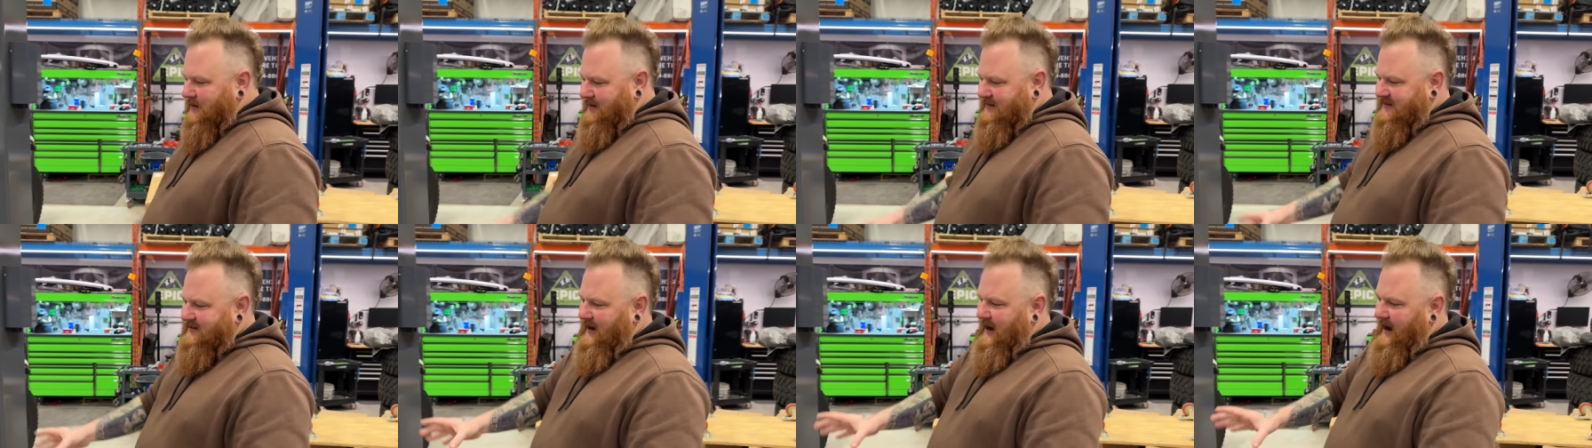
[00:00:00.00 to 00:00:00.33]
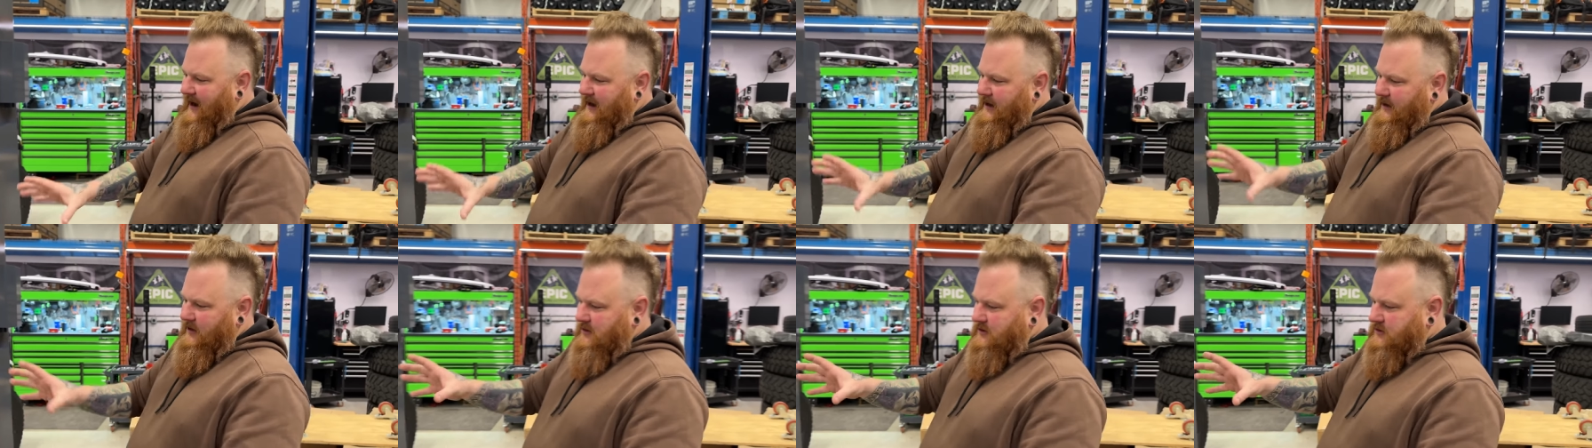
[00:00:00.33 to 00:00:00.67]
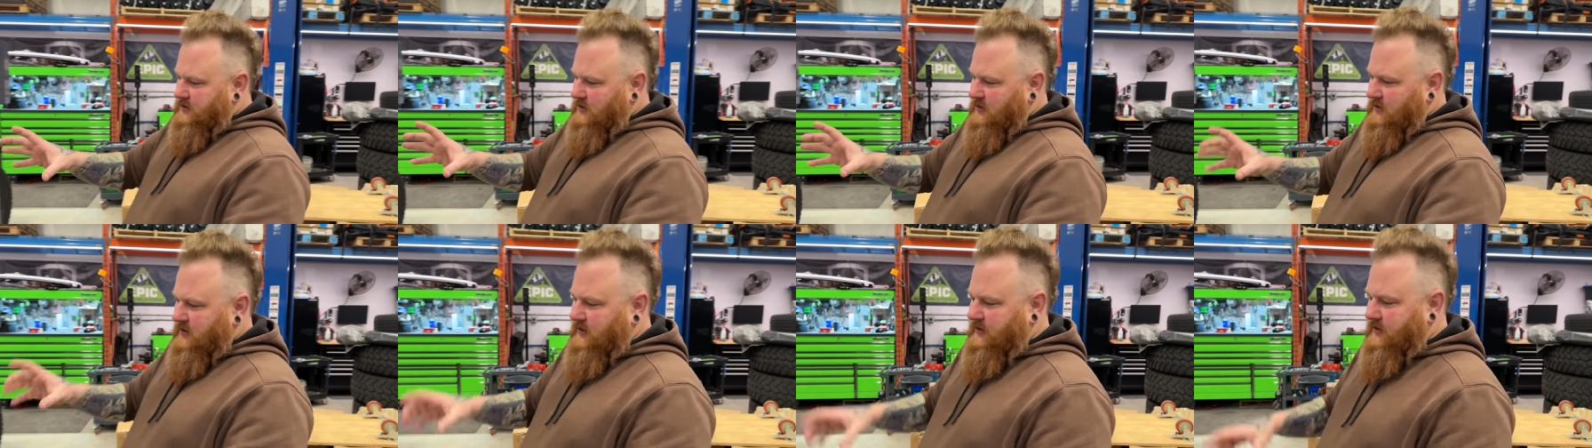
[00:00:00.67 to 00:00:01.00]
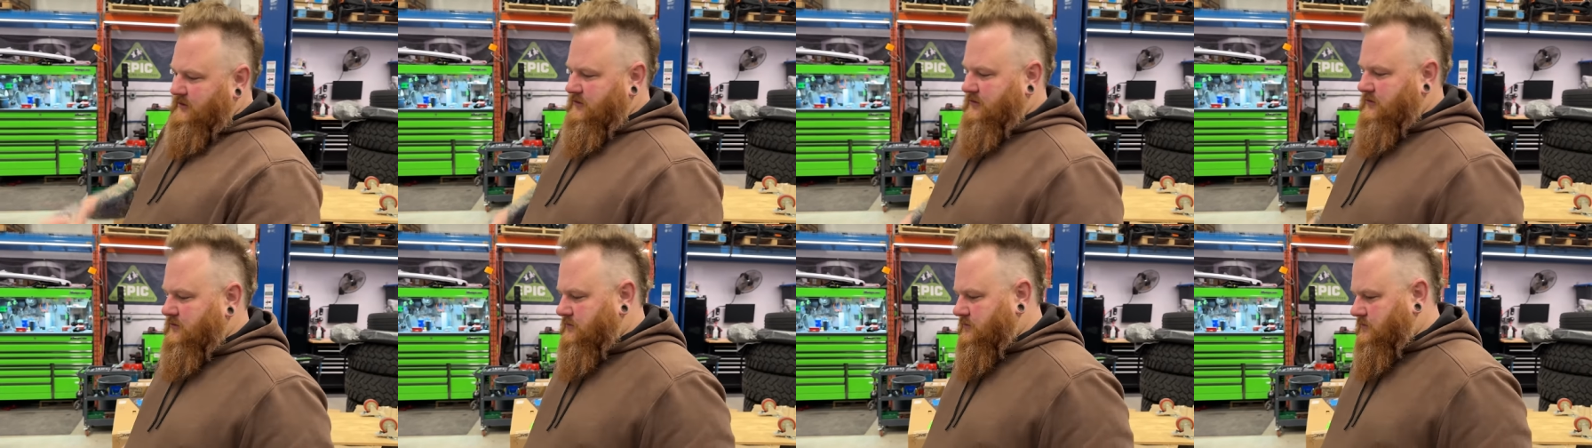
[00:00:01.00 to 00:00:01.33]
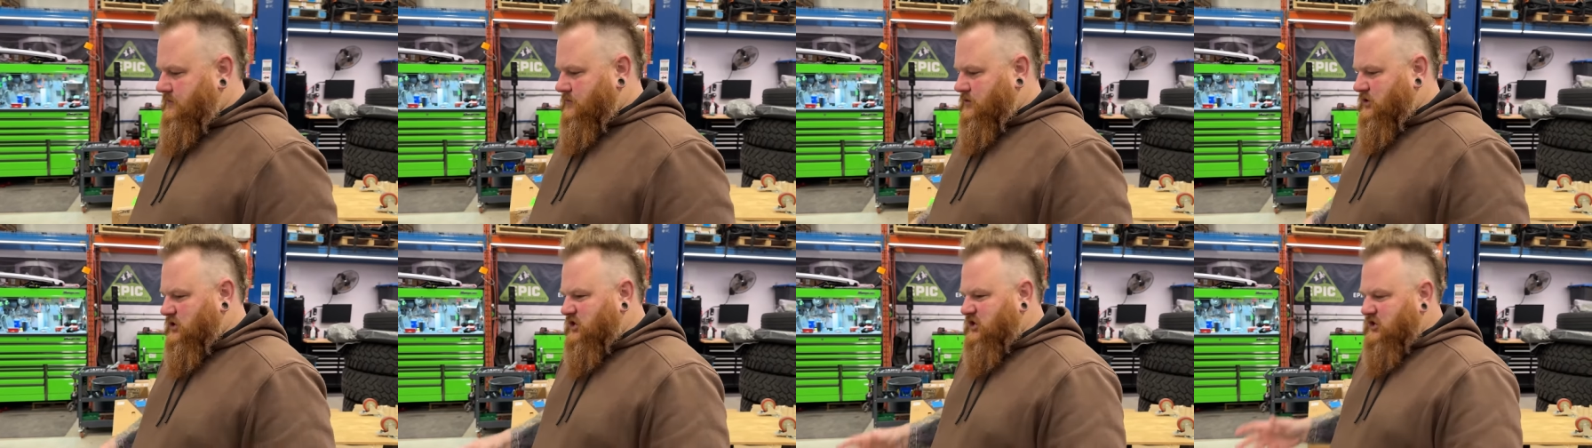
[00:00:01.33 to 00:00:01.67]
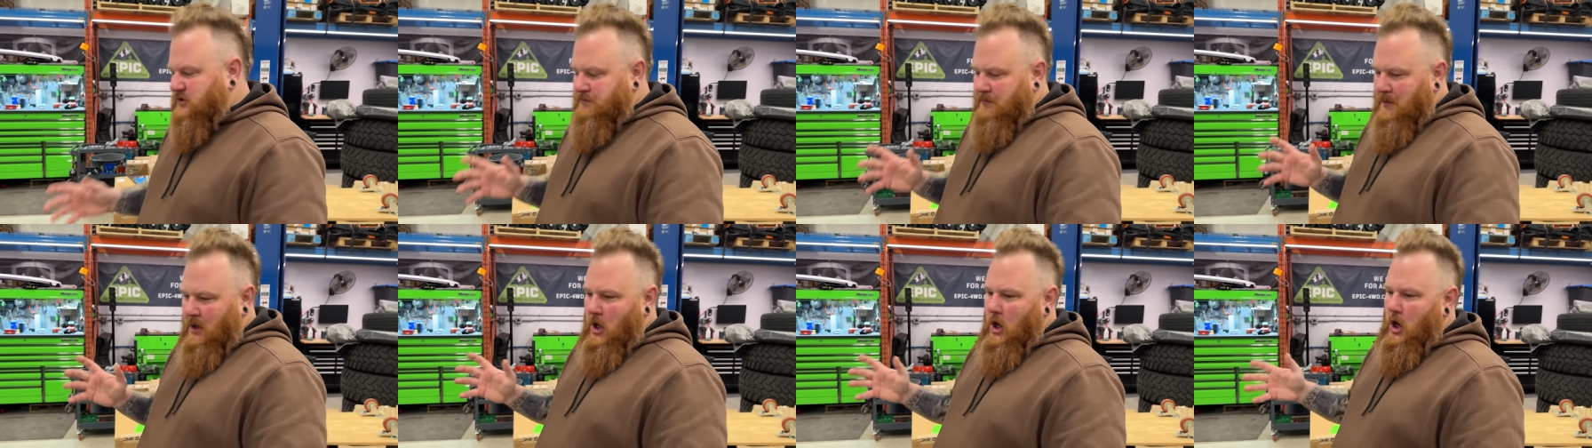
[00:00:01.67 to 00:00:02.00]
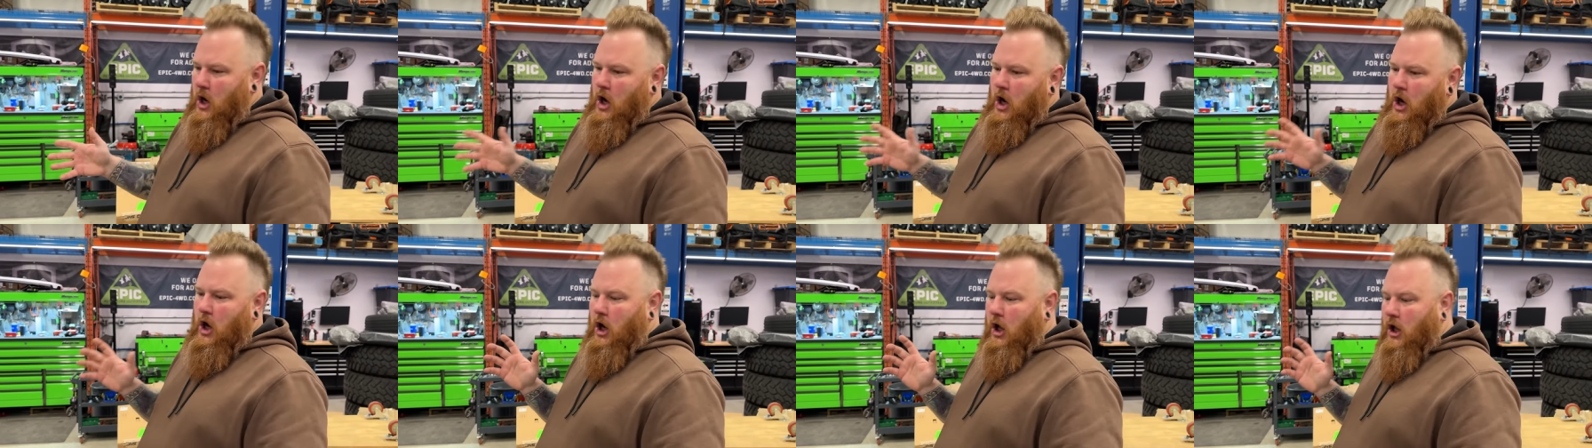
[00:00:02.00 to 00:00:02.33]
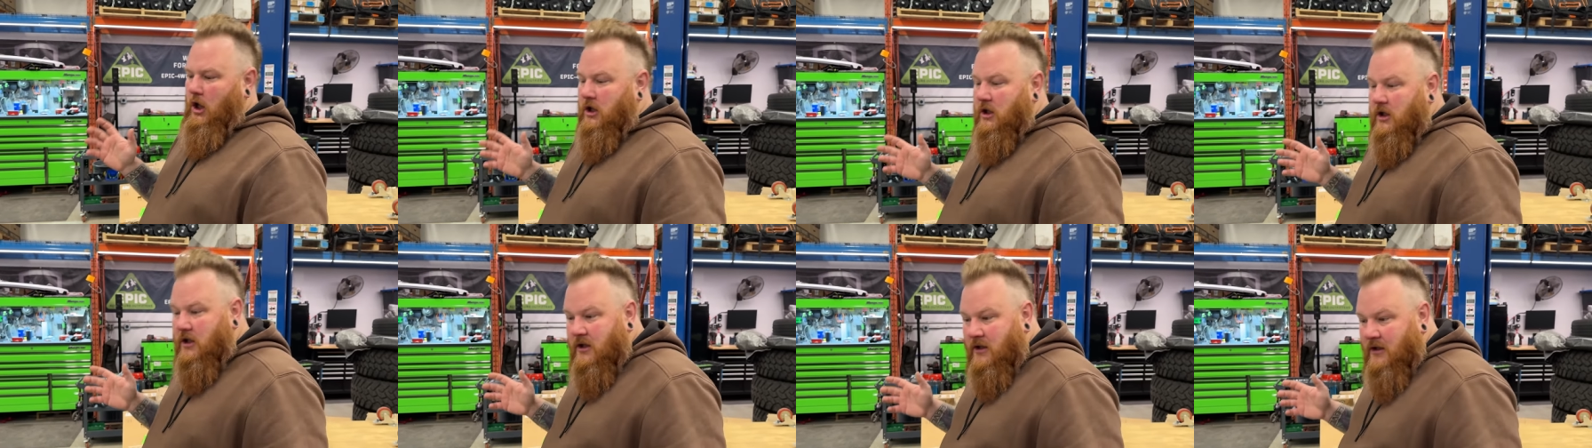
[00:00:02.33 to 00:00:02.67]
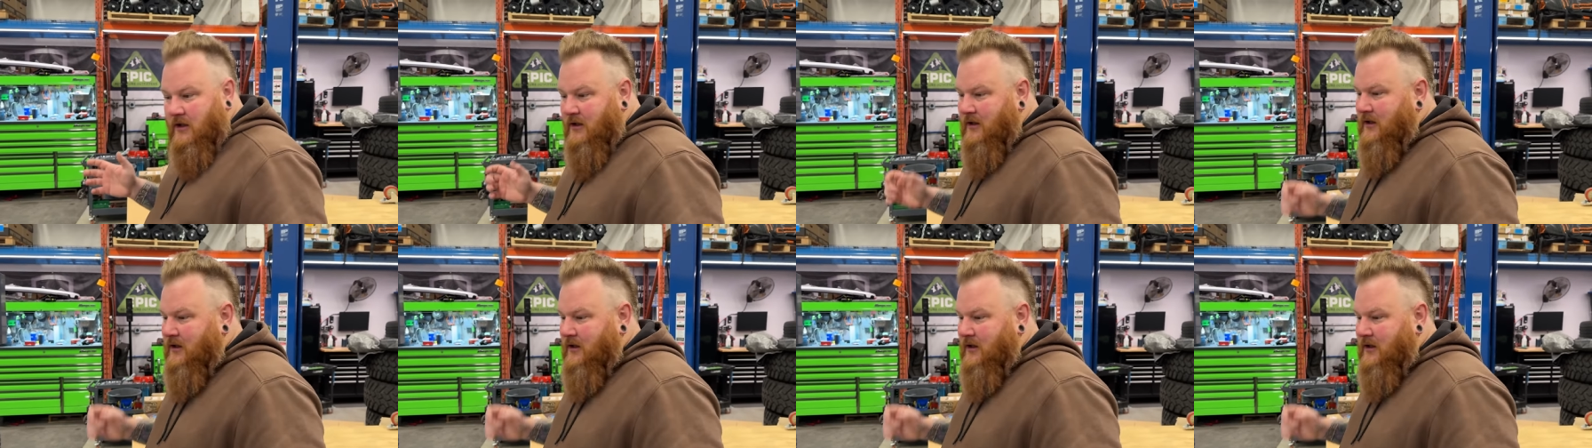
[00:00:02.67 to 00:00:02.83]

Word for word: tires are a little small.